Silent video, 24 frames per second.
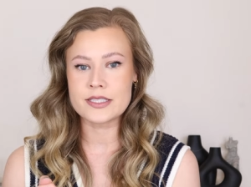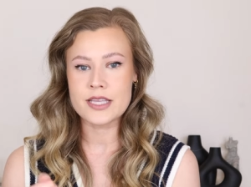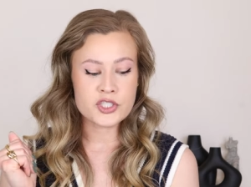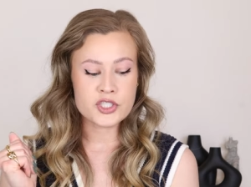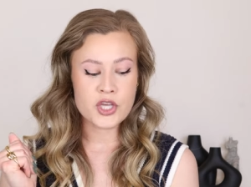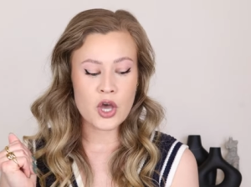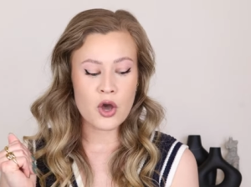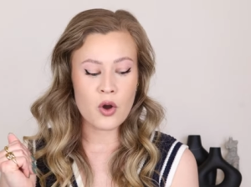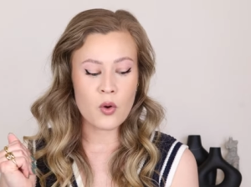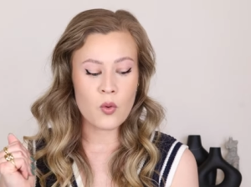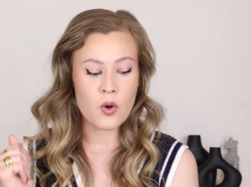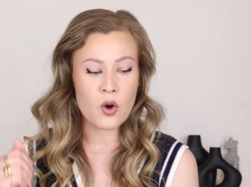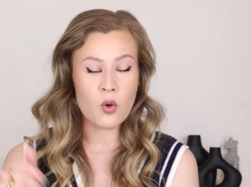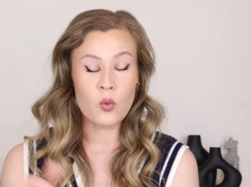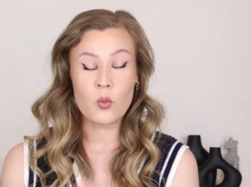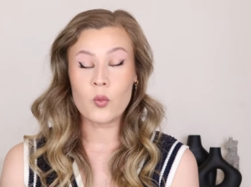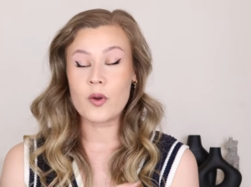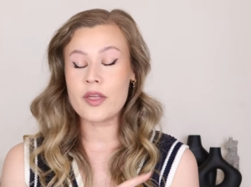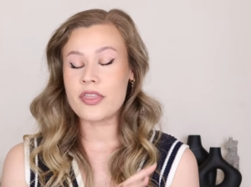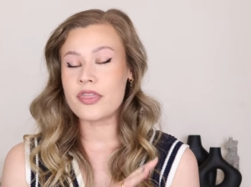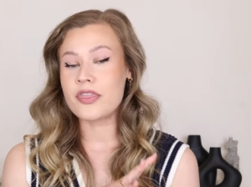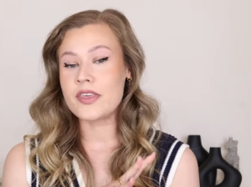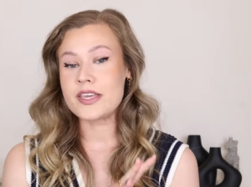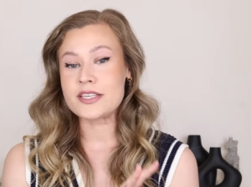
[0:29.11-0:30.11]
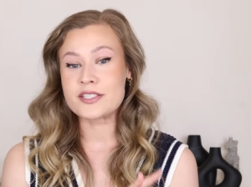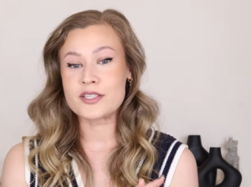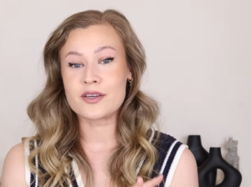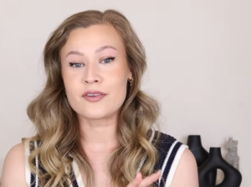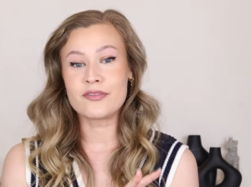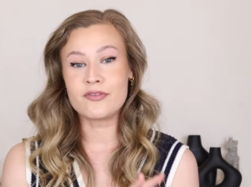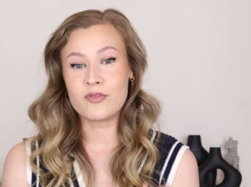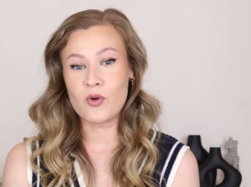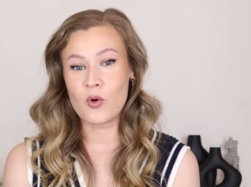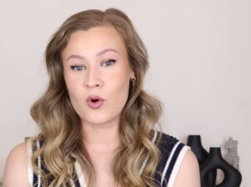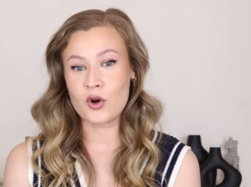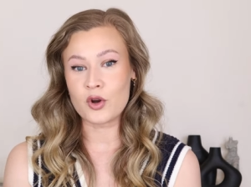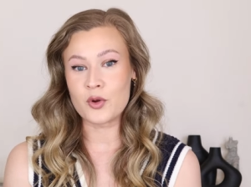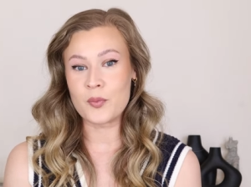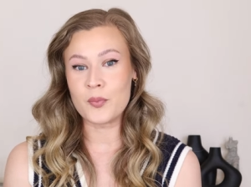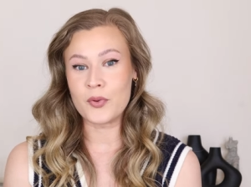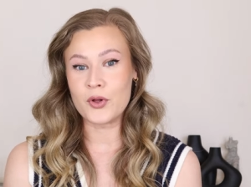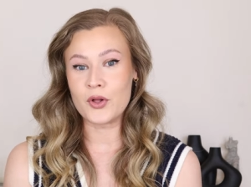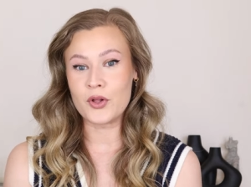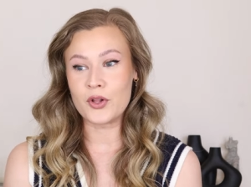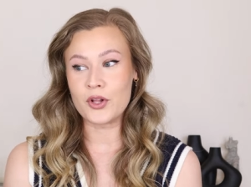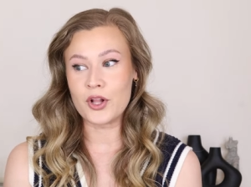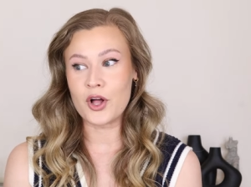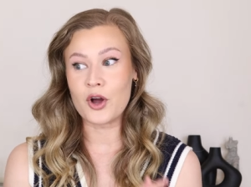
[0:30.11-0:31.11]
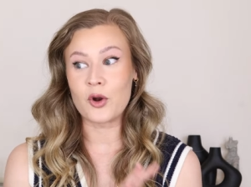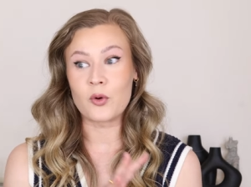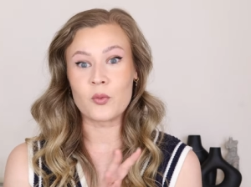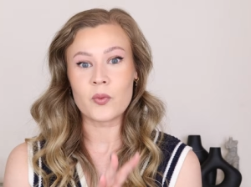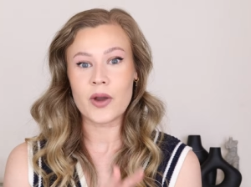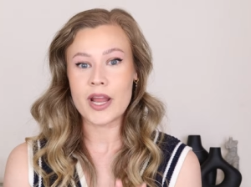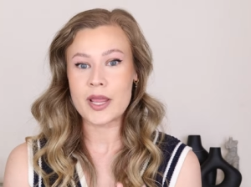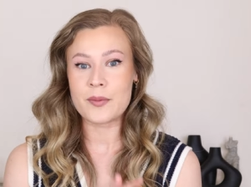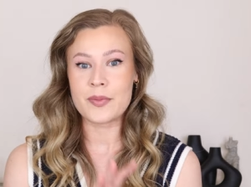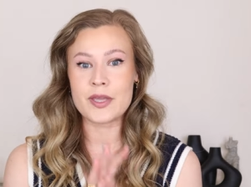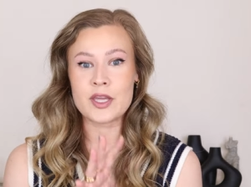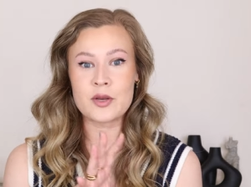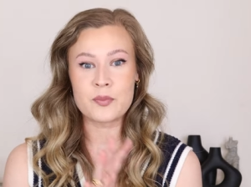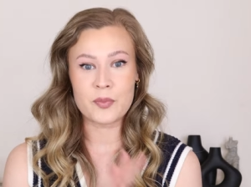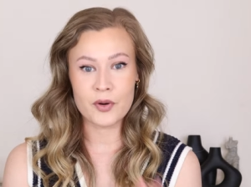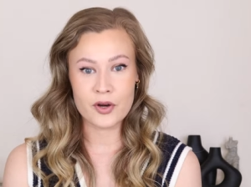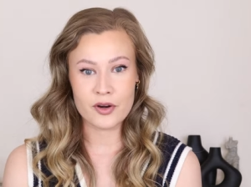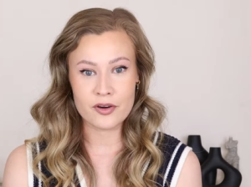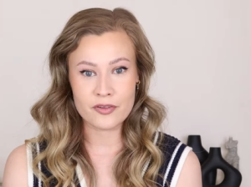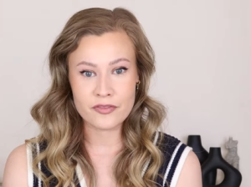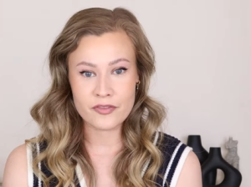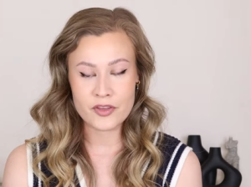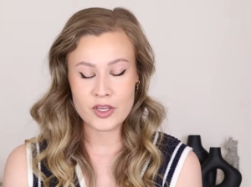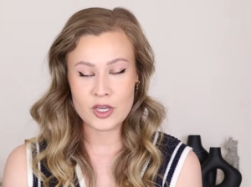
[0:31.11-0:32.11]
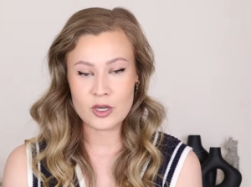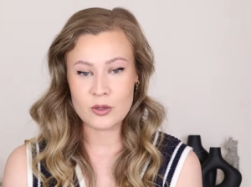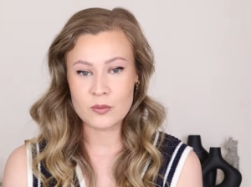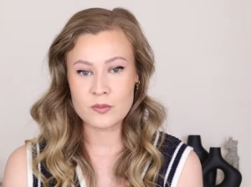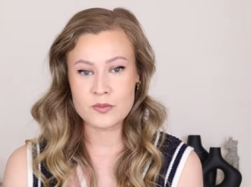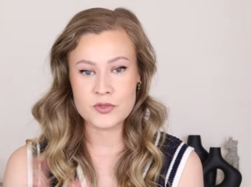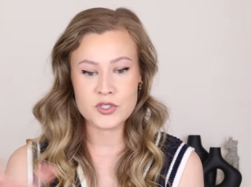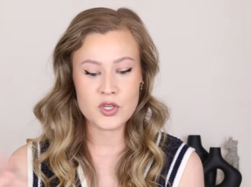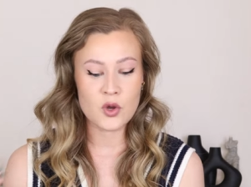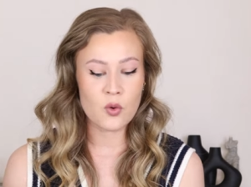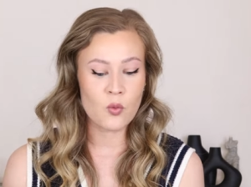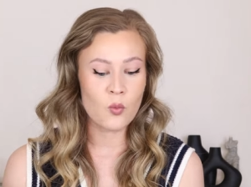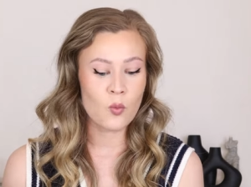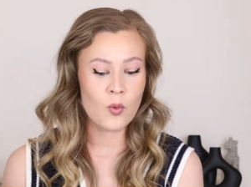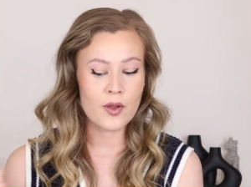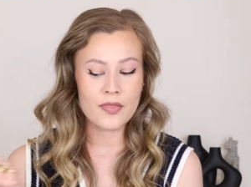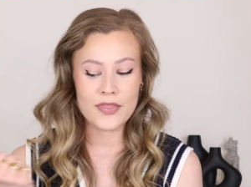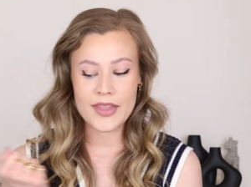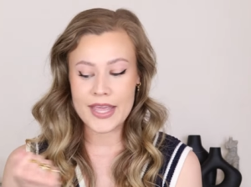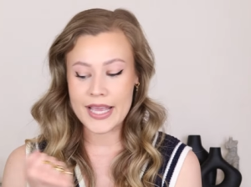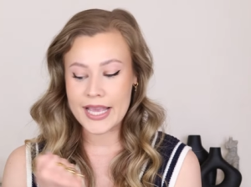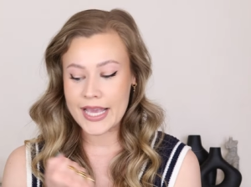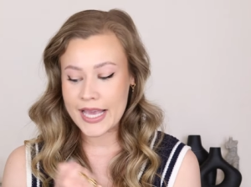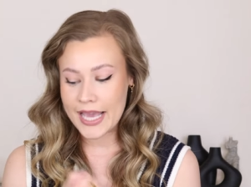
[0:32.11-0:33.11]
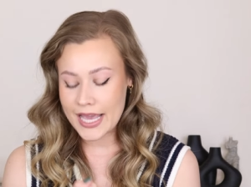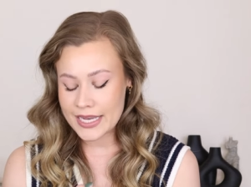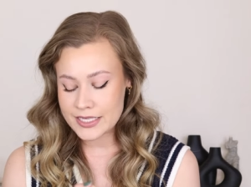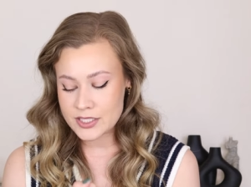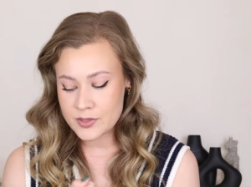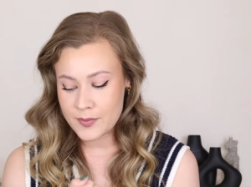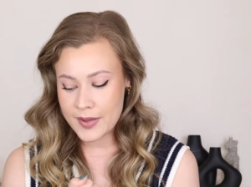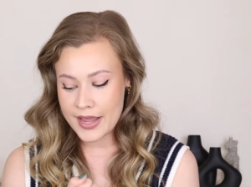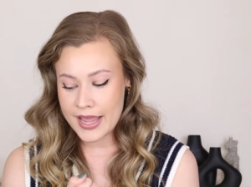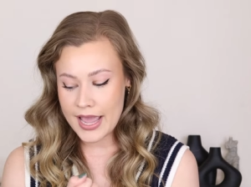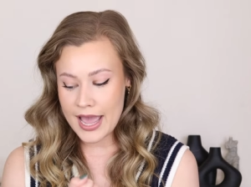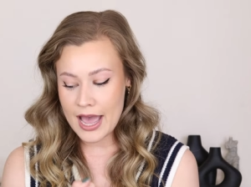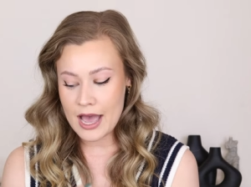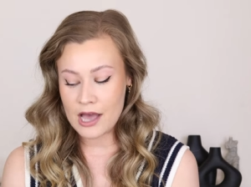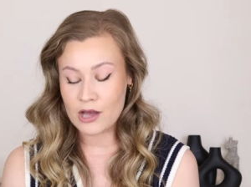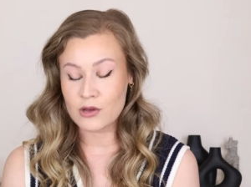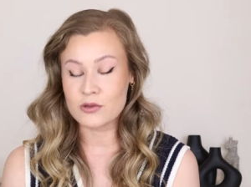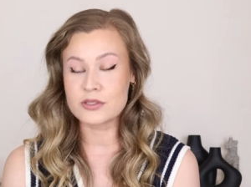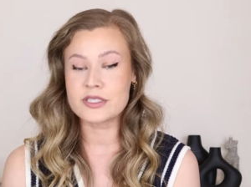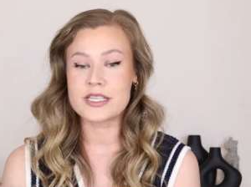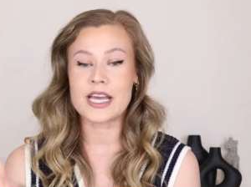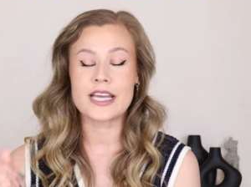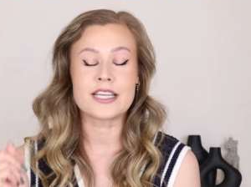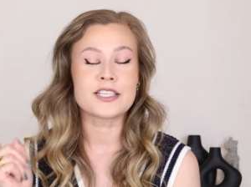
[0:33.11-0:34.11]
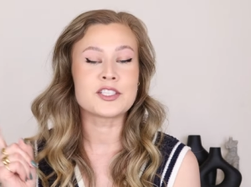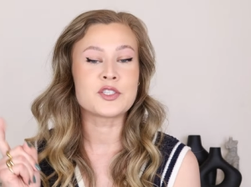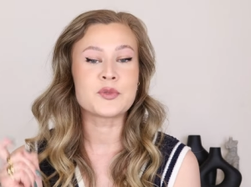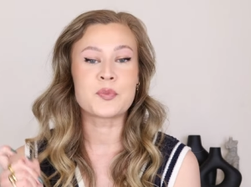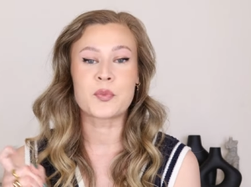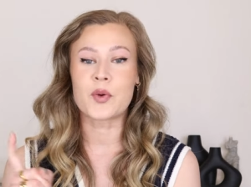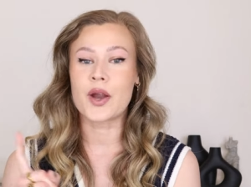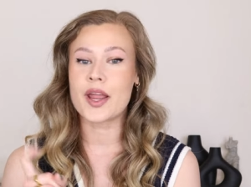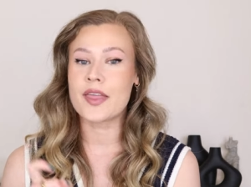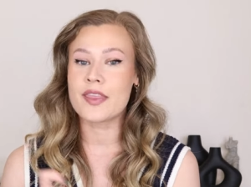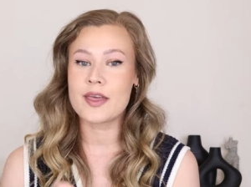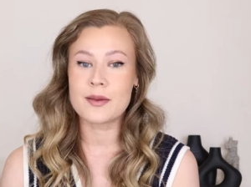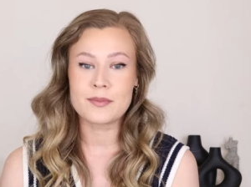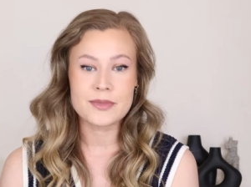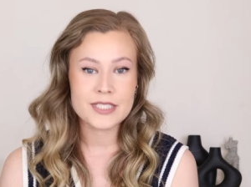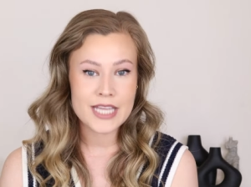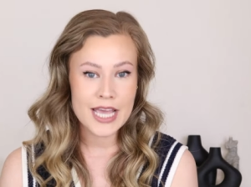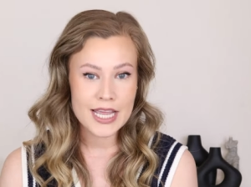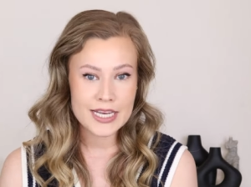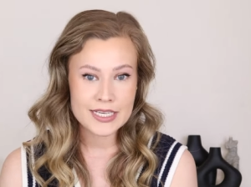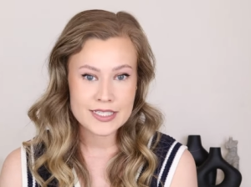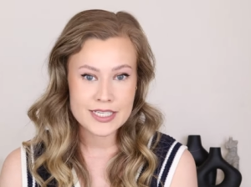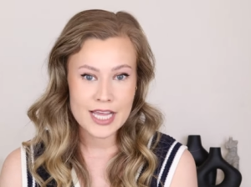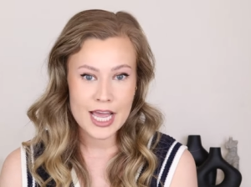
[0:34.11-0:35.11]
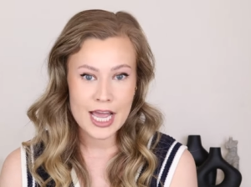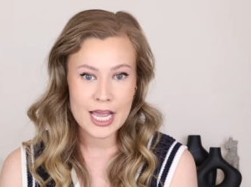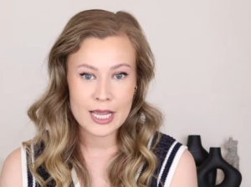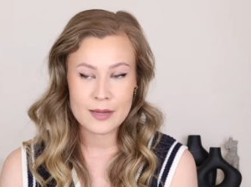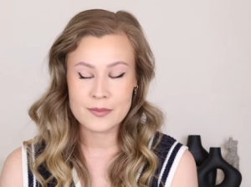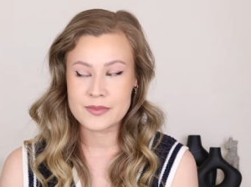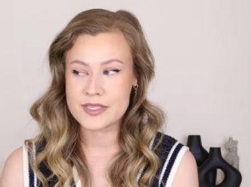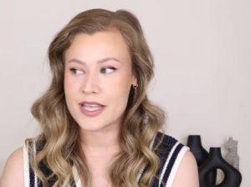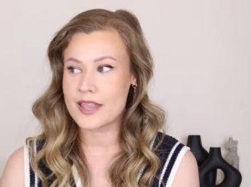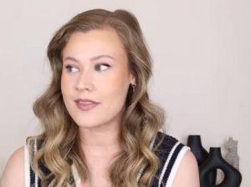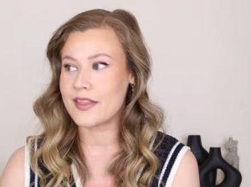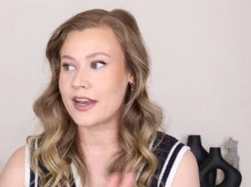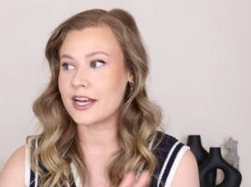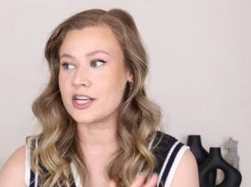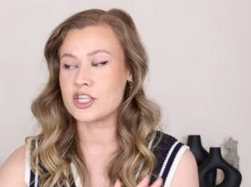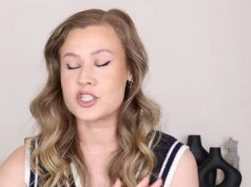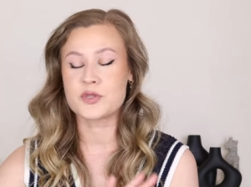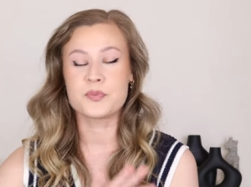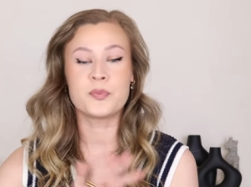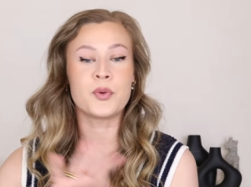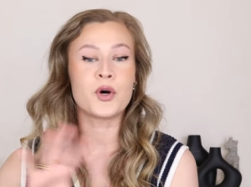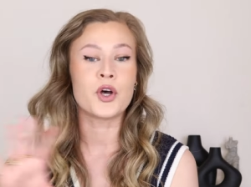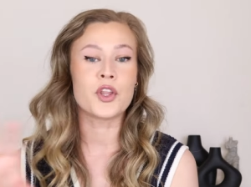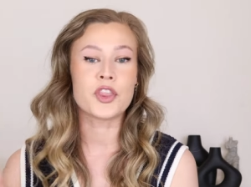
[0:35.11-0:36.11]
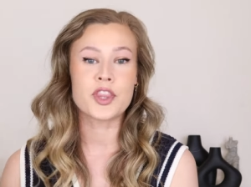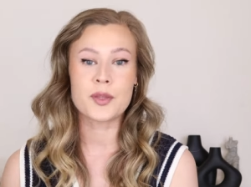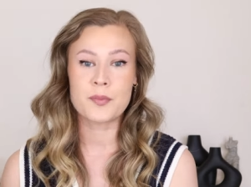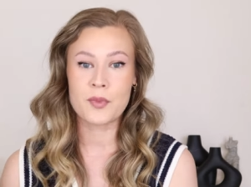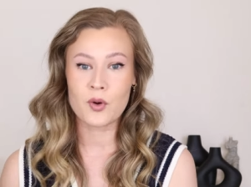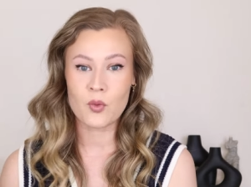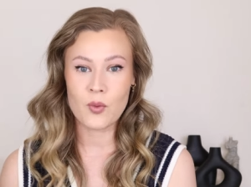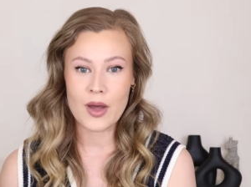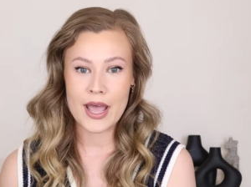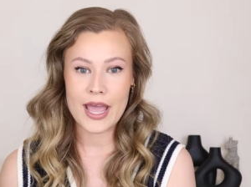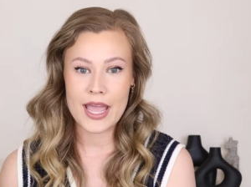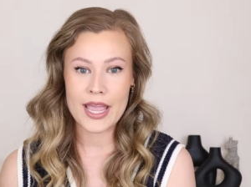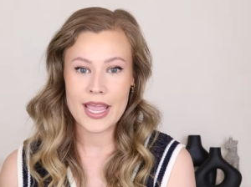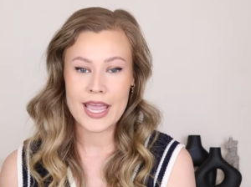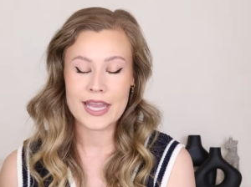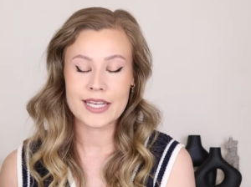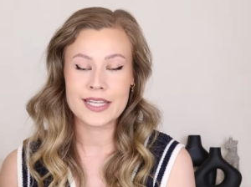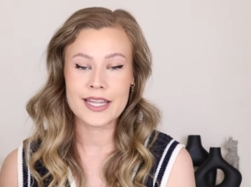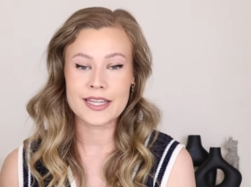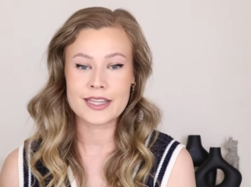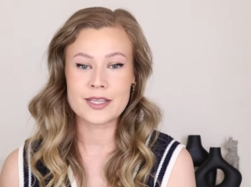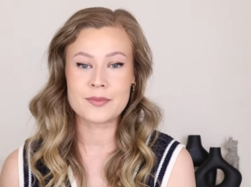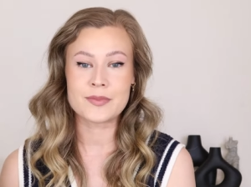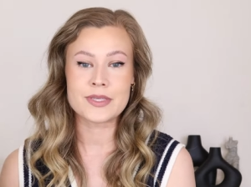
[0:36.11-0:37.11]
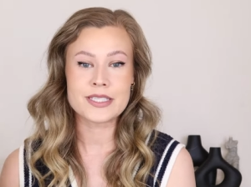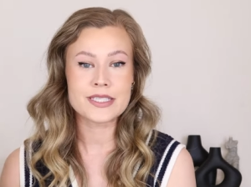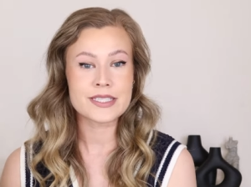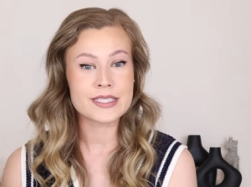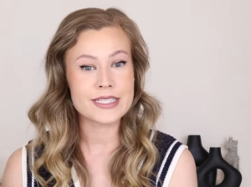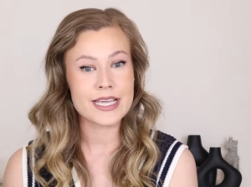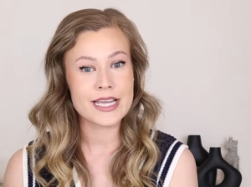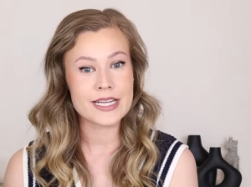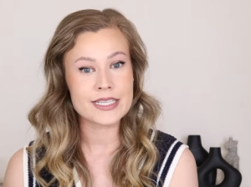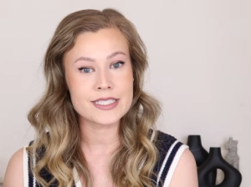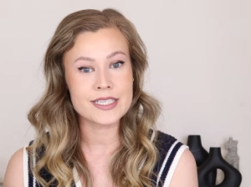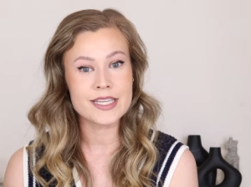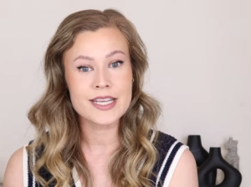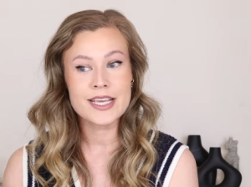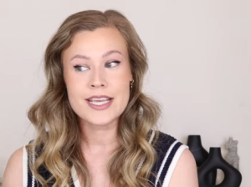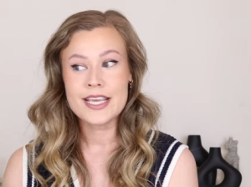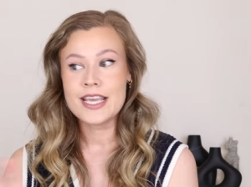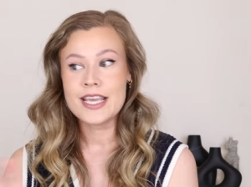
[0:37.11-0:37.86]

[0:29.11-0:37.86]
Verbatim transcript: So with these affordable Arabian perfumes, when they get to my house, I spray them 10 times and then I just put them away and let them sit